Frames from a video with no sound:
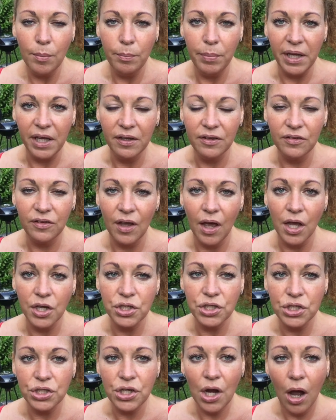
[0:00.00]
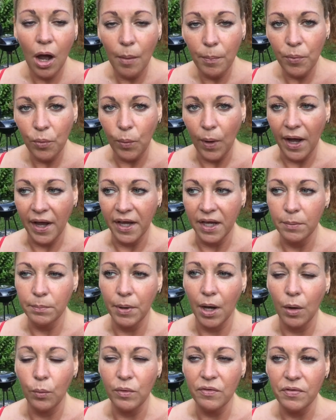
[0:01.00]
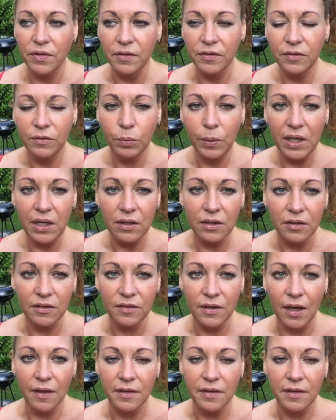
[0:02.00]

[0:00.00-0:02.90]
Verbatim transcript: bitter, sharp way, but with the sweetness